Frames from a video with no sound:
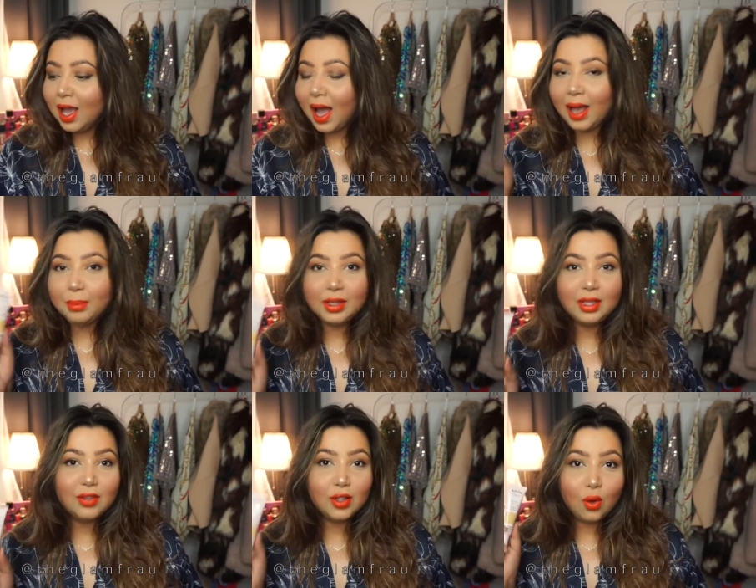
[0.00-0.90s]
I
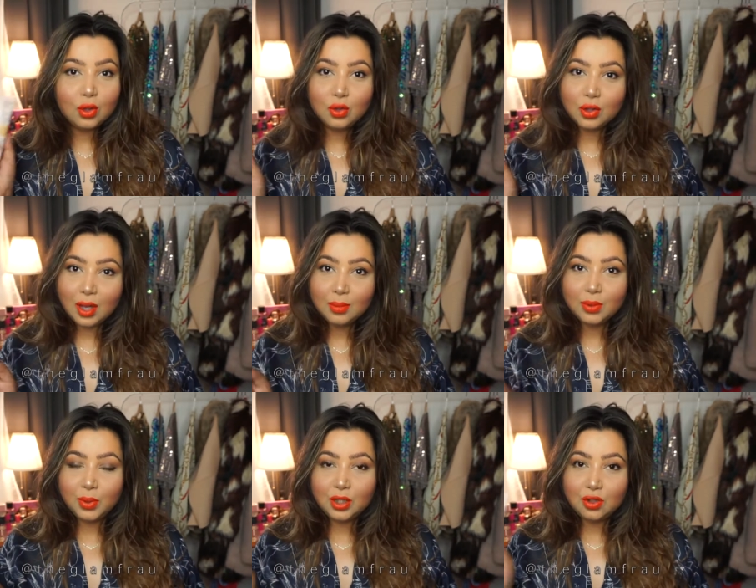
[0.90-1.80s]
believe it also comes
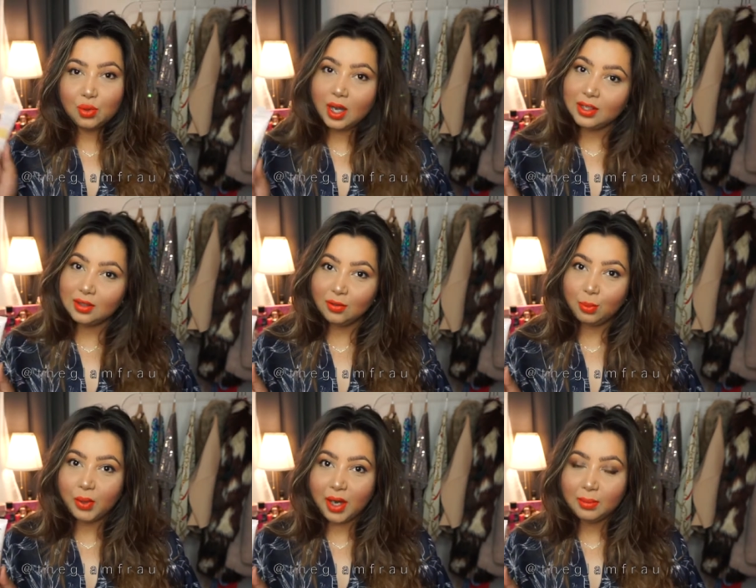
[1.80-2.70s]
with 2 kinds of
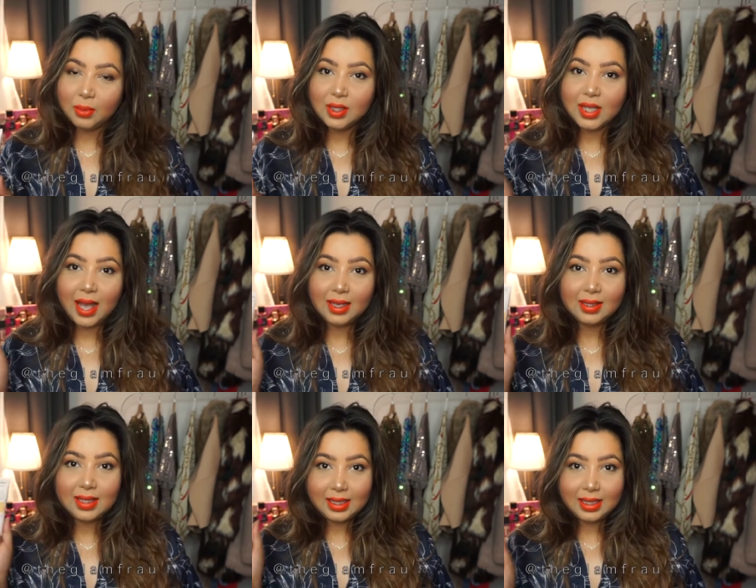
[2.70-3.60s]
primers and a
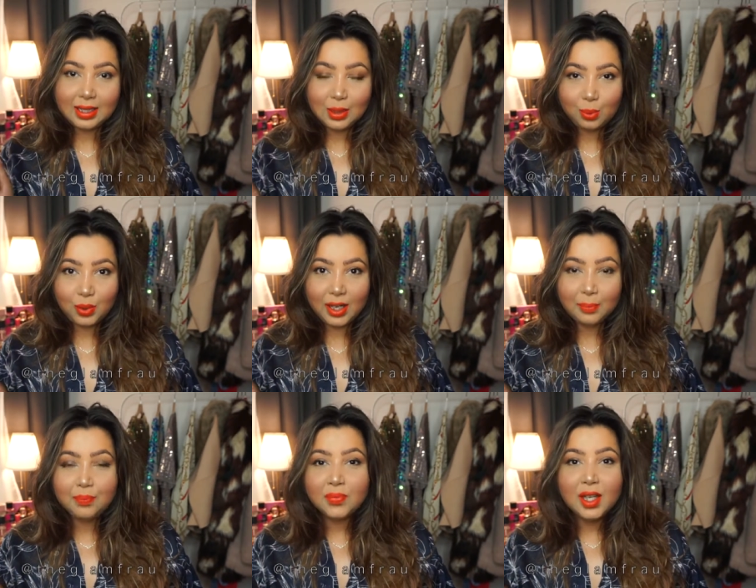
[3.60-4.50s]
setting spray.
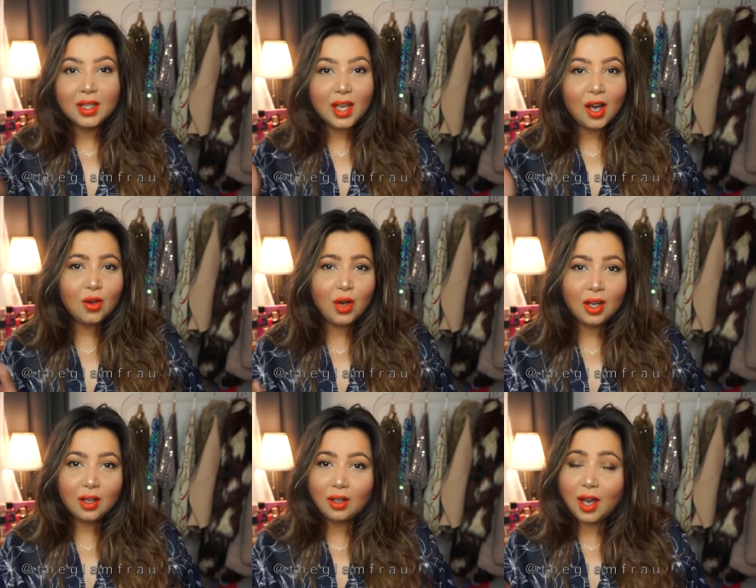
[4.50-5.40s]
Now
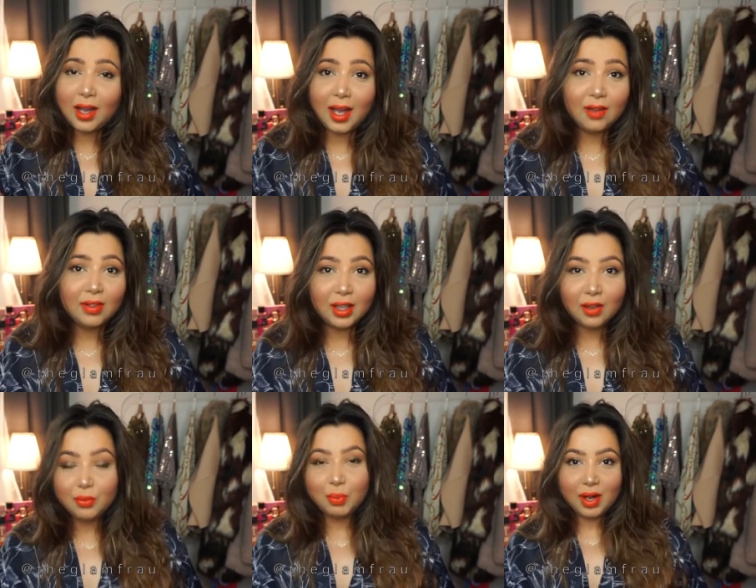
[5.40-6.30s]
I have
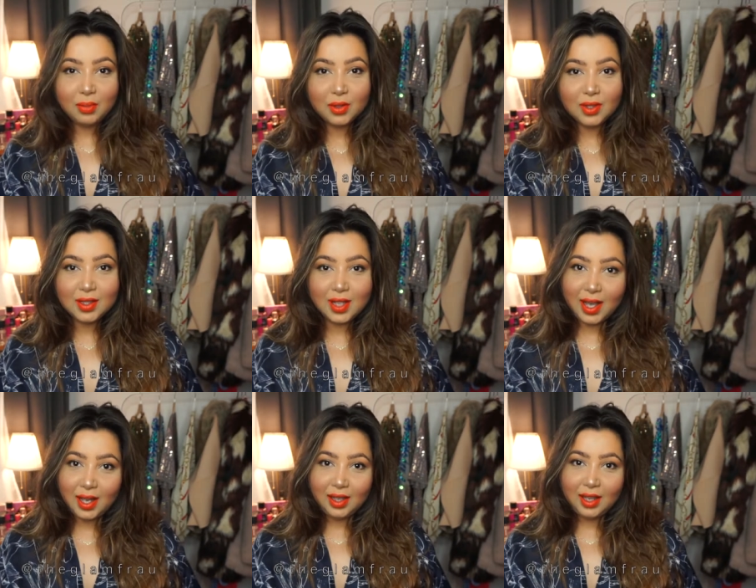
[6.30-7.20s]
enough primers
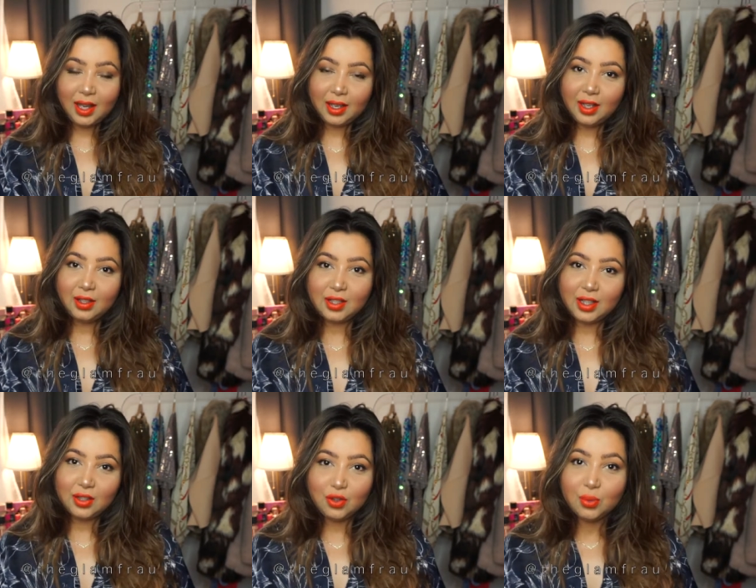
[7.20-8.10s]
and I kind of
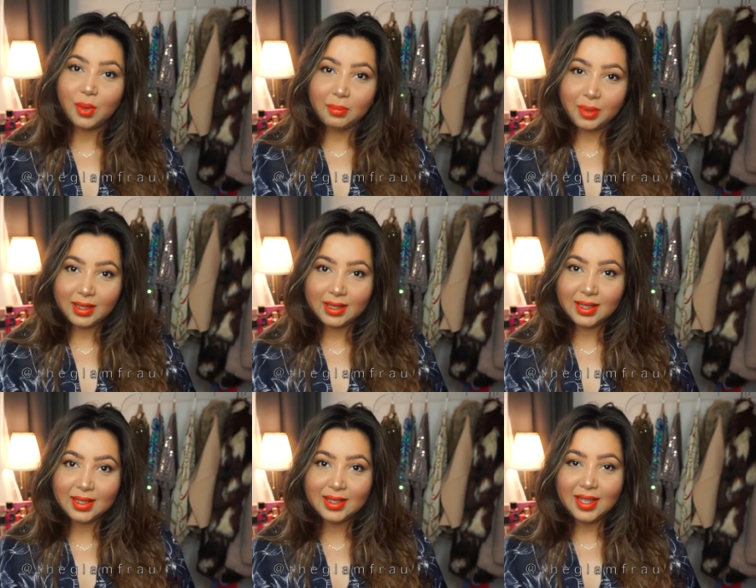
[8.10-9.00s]
stick to my
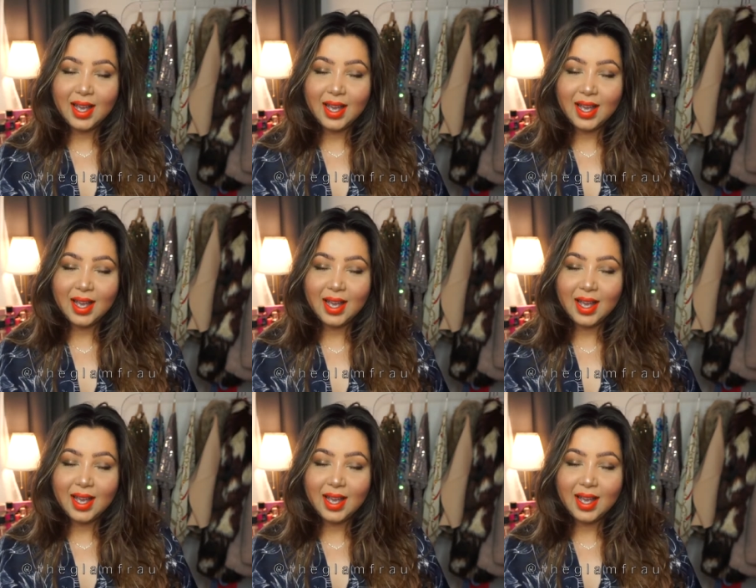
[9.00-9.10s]
basics,